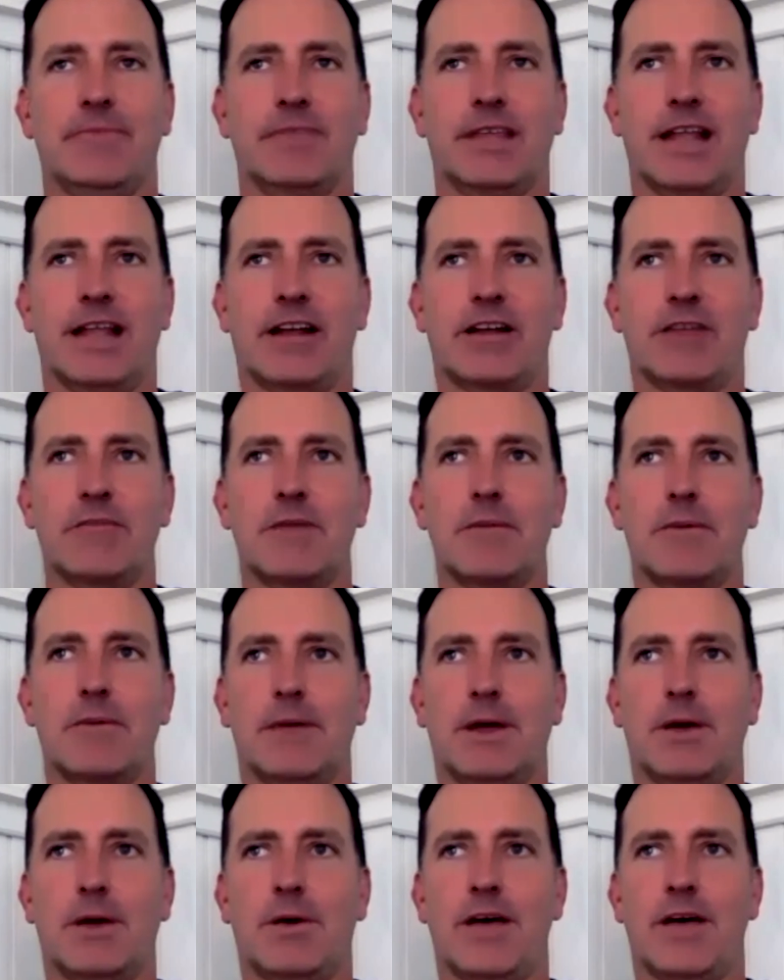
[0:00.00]
And I can remember
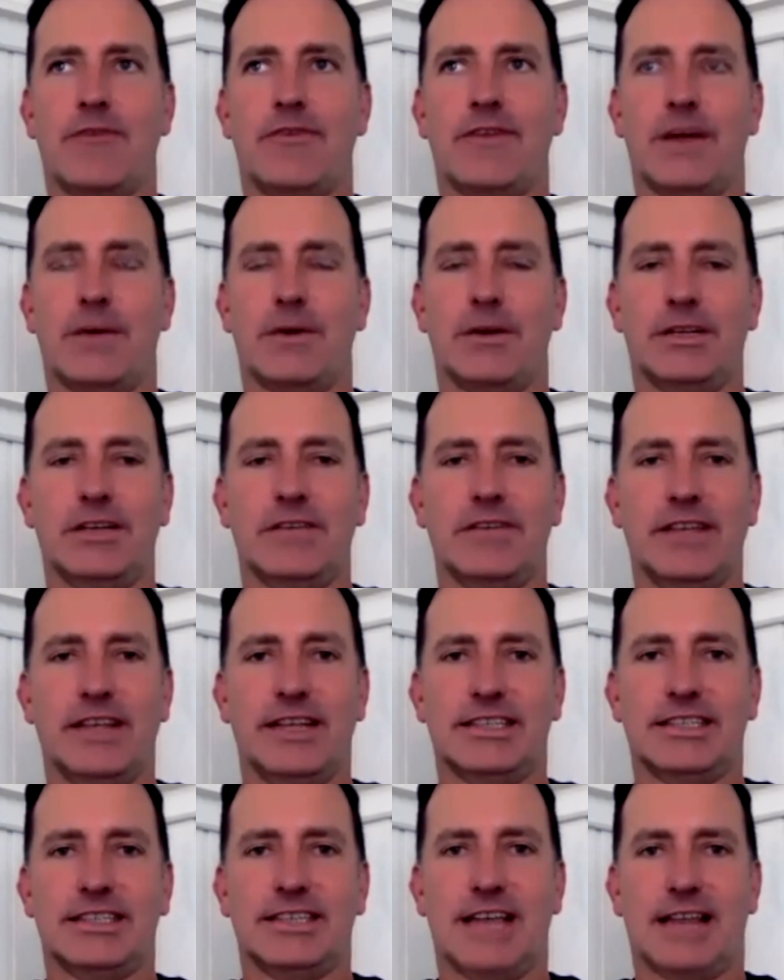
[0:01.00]
my wife and I were living
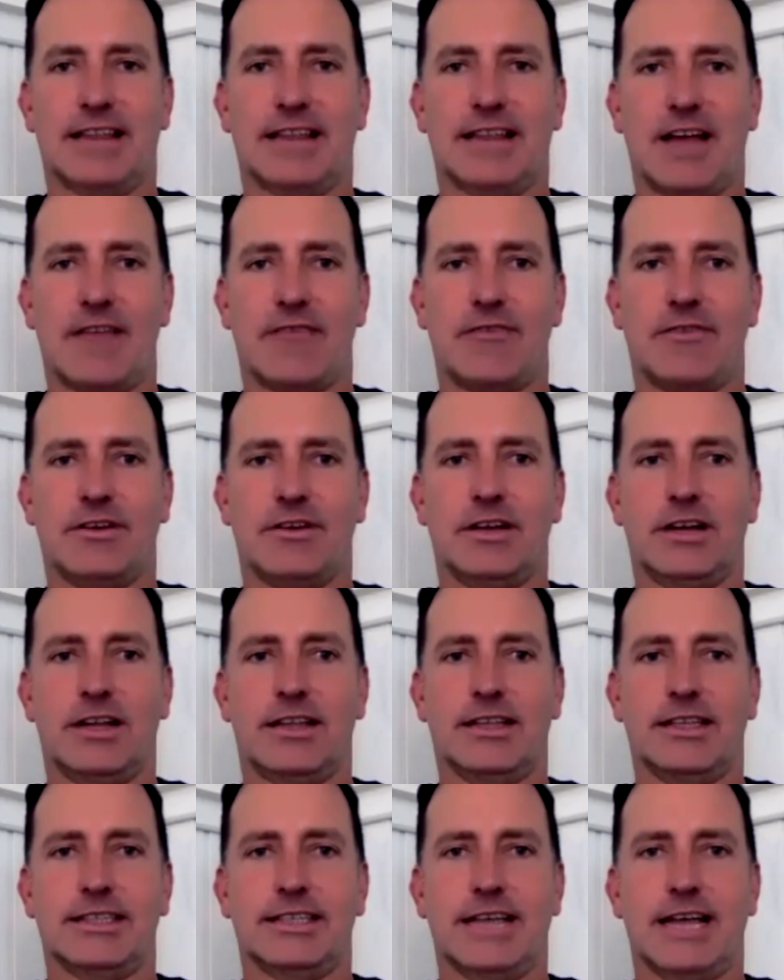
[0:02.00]
in South Africa at
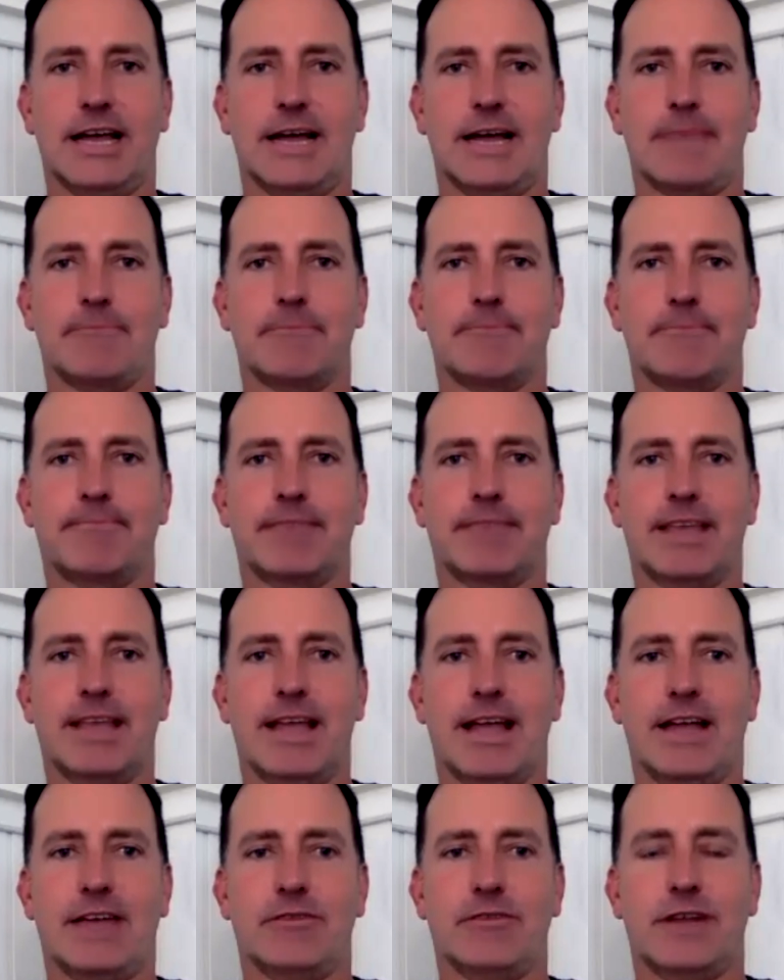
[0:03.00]
the time
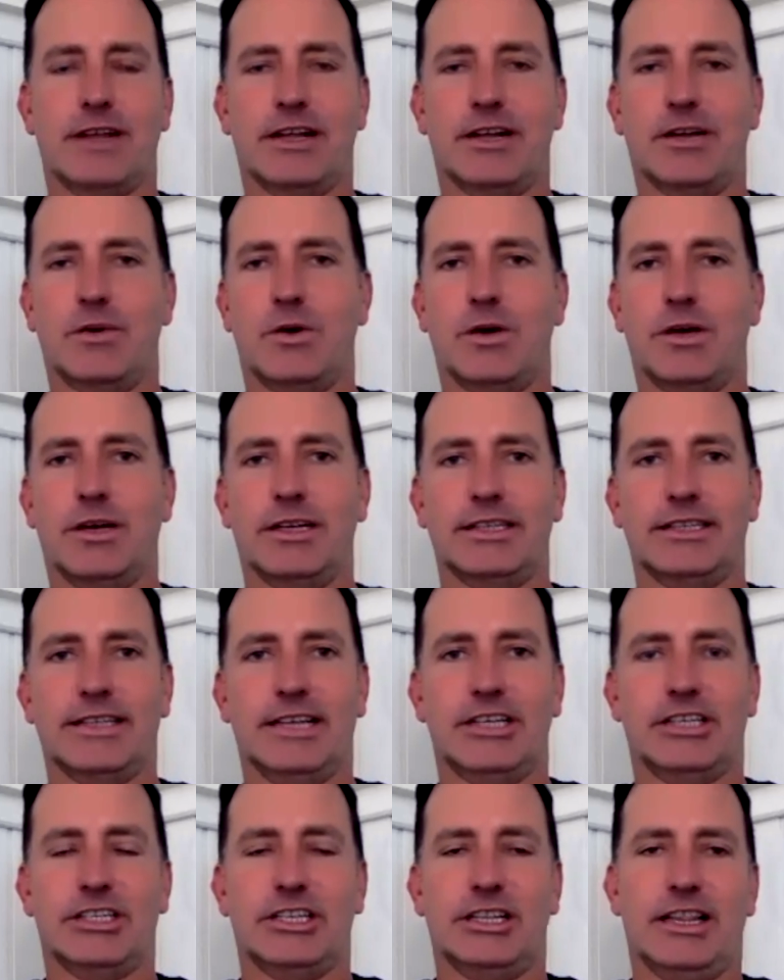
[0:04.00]
and running an
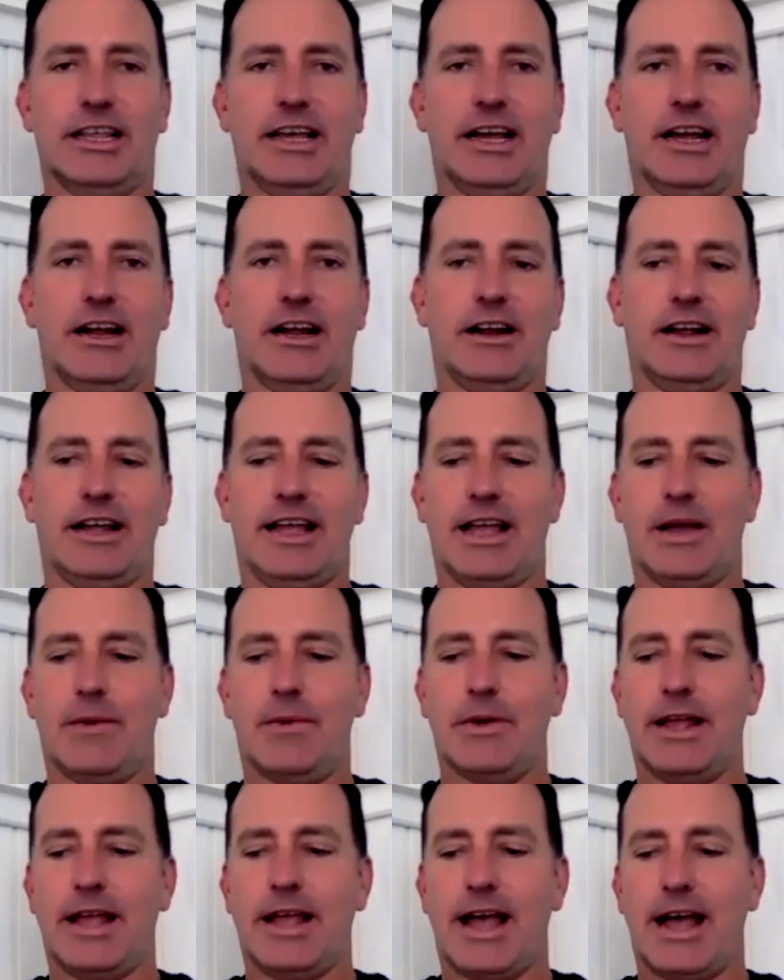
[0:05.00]
organization there. And
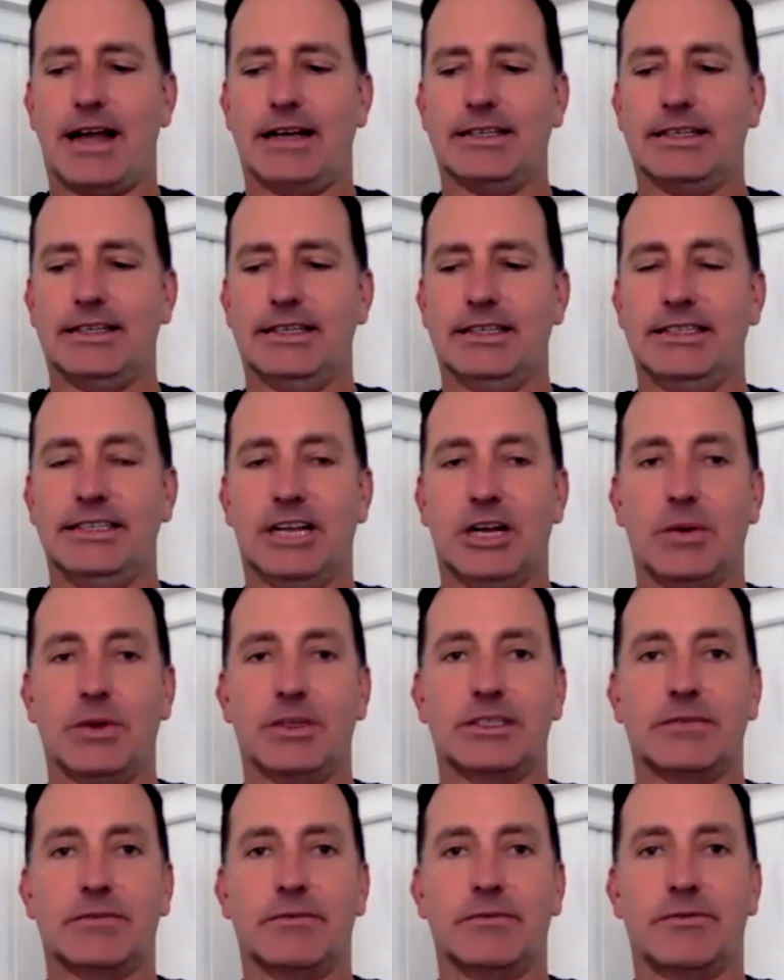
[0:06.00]
we had dinner with
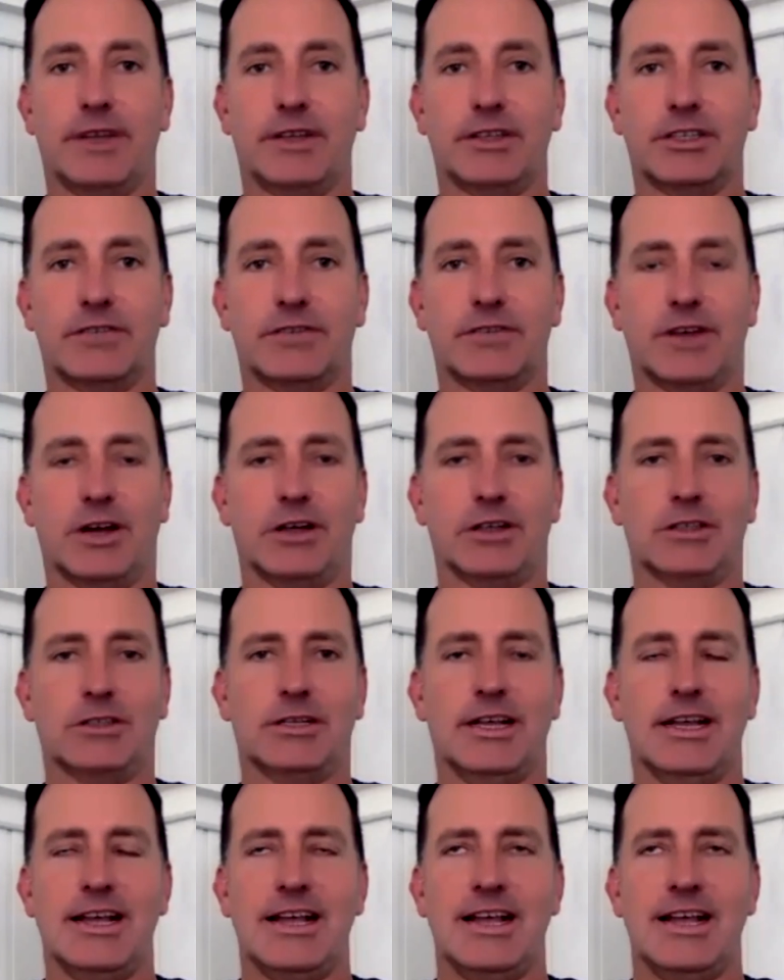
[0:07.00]
some friends of ours.